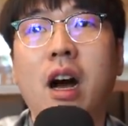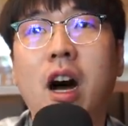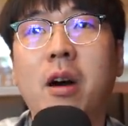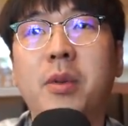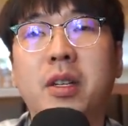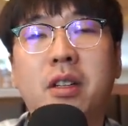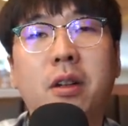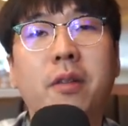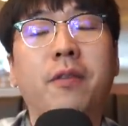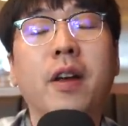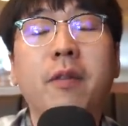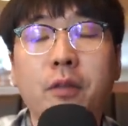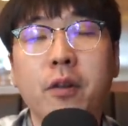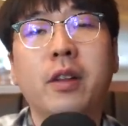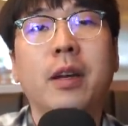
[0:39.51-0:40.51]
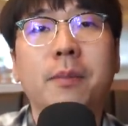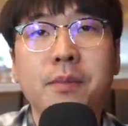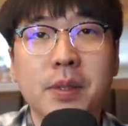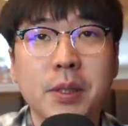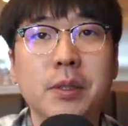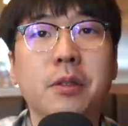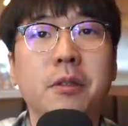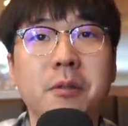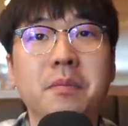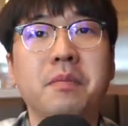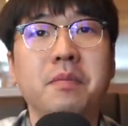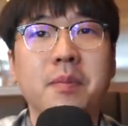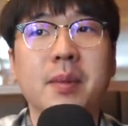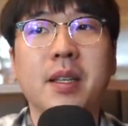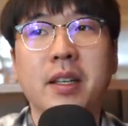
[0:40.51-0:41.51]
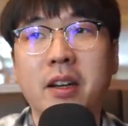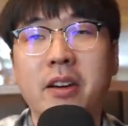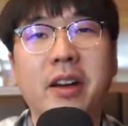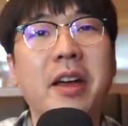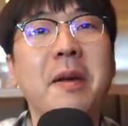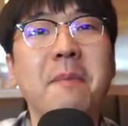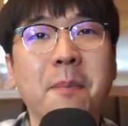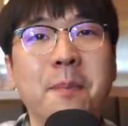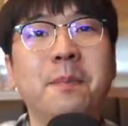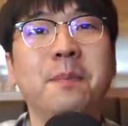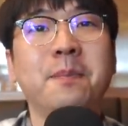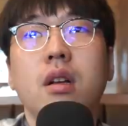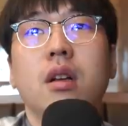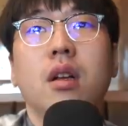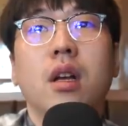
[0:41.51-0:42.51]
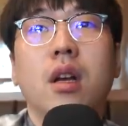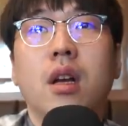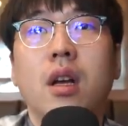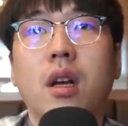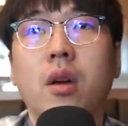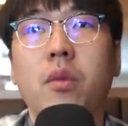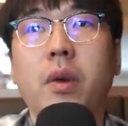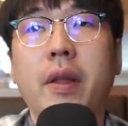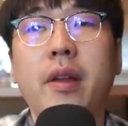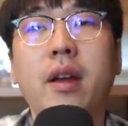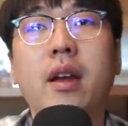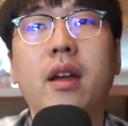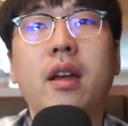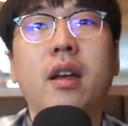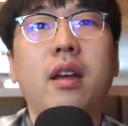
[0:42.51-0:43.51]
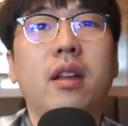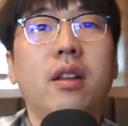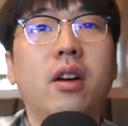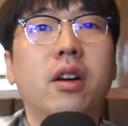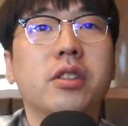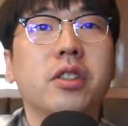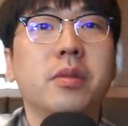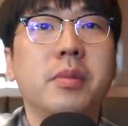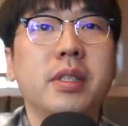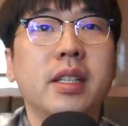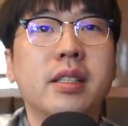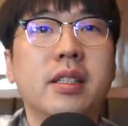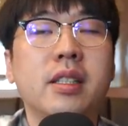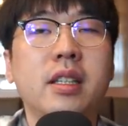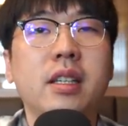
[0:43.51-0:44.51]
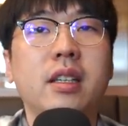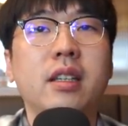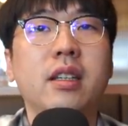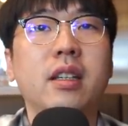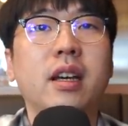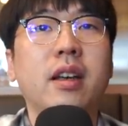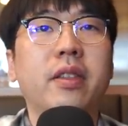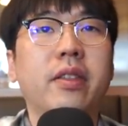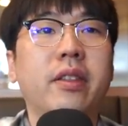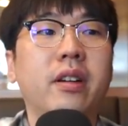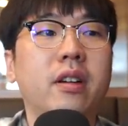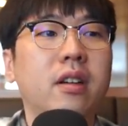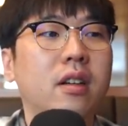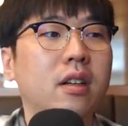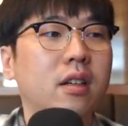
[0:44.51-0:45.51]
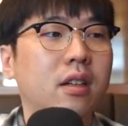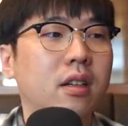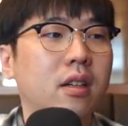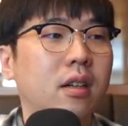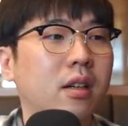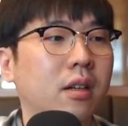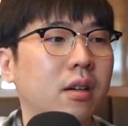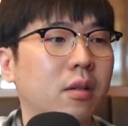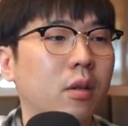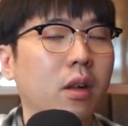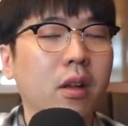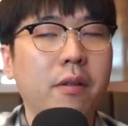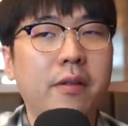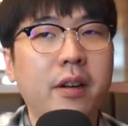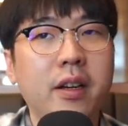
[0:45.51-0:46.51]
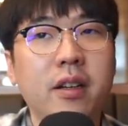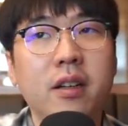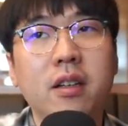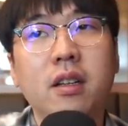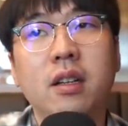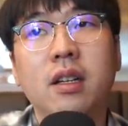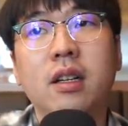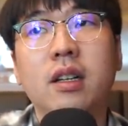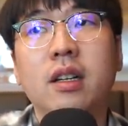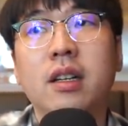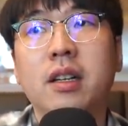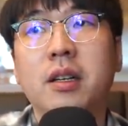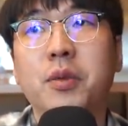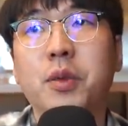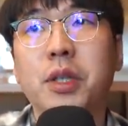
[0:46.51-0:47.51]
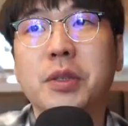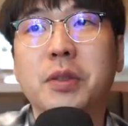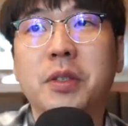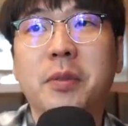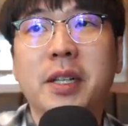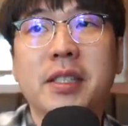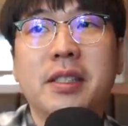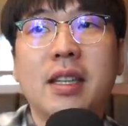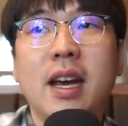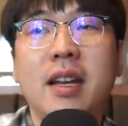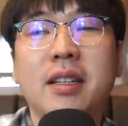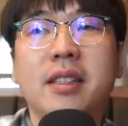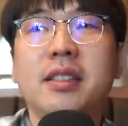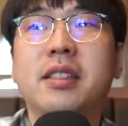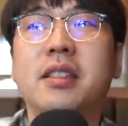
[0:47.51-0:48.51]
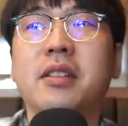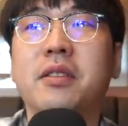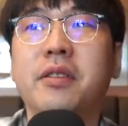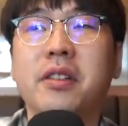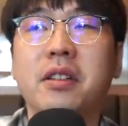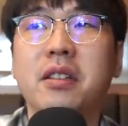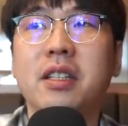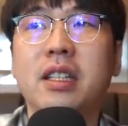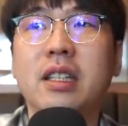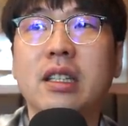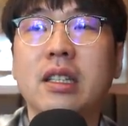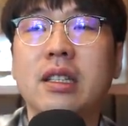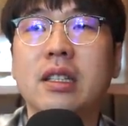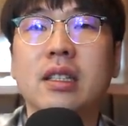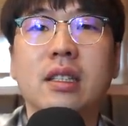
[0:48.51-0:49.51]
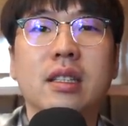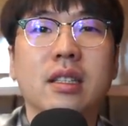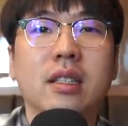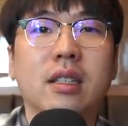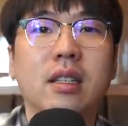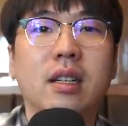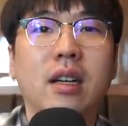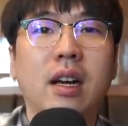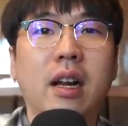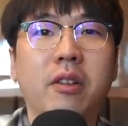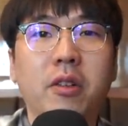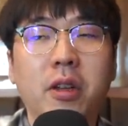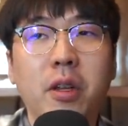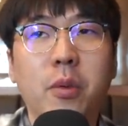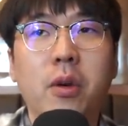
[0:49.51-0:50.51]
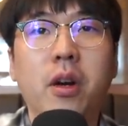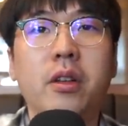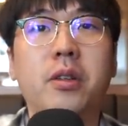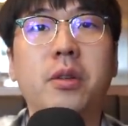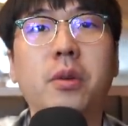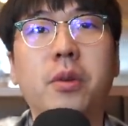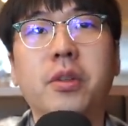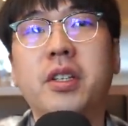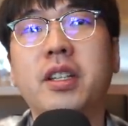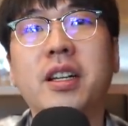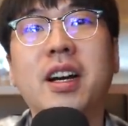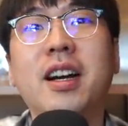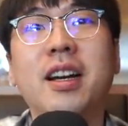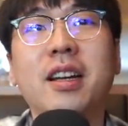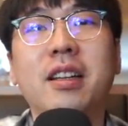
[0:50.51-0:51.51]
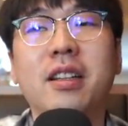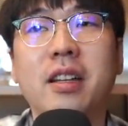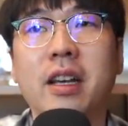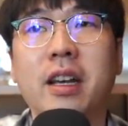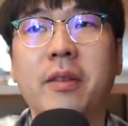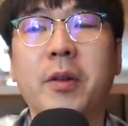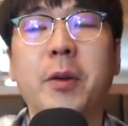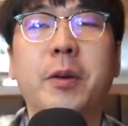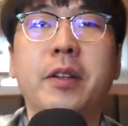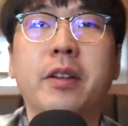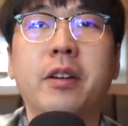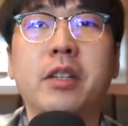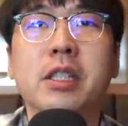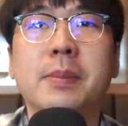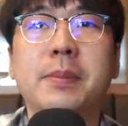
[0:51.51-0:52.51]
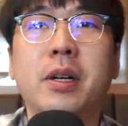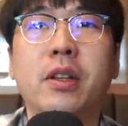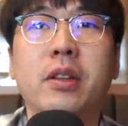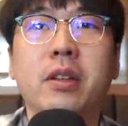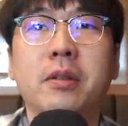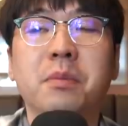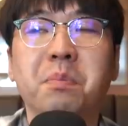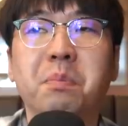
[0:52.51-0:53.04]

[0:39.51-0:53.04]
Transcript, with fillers: I'll be a good fit for them. So here I am. When I lost to Mineski at the qualifier, it was one of my saddest feelings. Uh, I really wanted to go to TI like everyone else, but